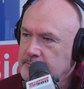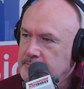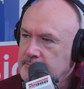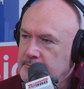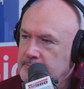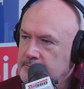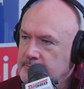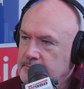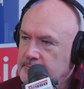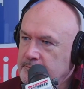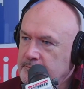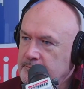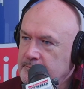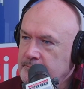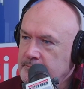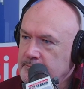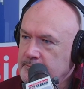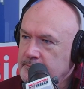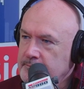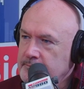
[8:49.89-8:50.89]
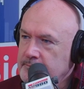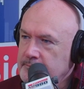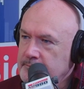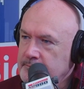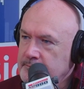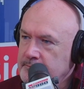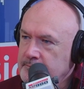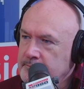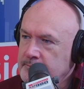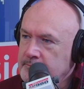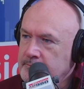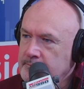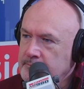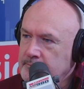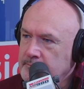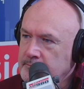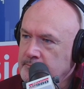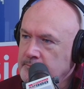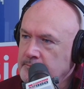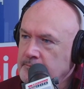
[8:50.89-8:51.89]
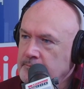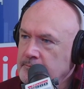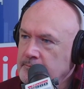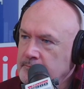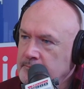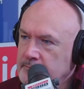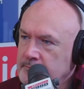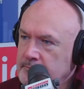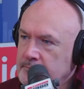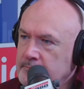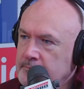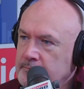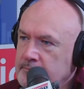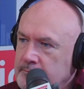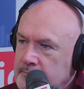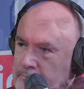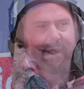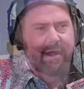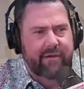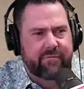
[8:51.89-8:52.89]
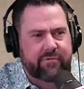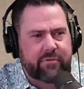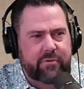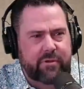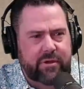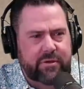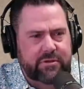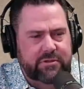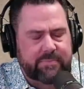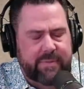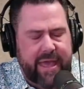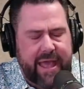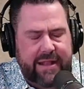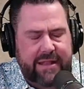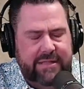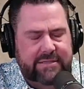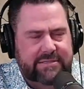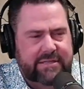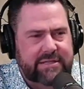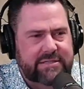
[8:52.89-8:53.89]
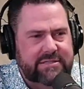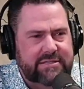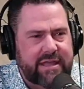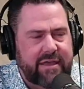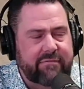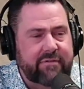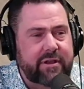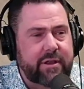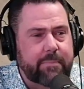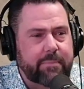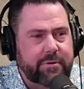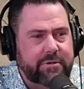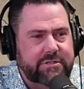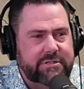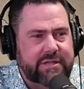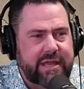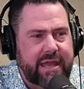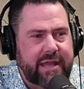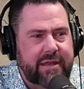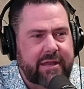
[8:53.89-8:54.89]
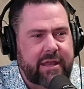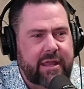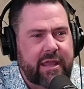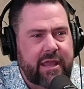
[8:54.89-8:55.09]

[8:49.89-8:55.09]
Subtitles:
70%, this is a Barna study a few years back that said 70%